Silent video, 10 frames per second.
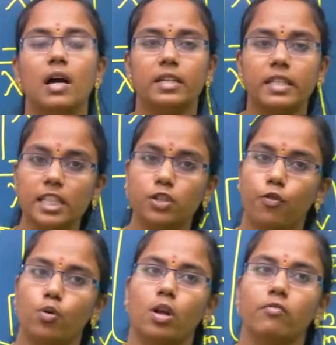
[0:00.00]
and each
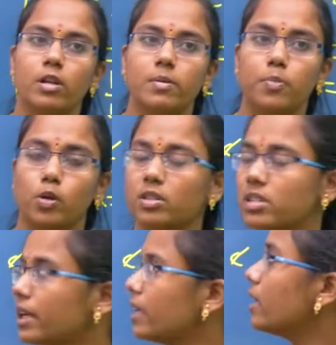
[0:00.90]
photon will be
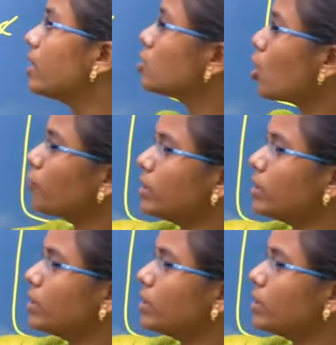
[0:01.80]
possessing an energy of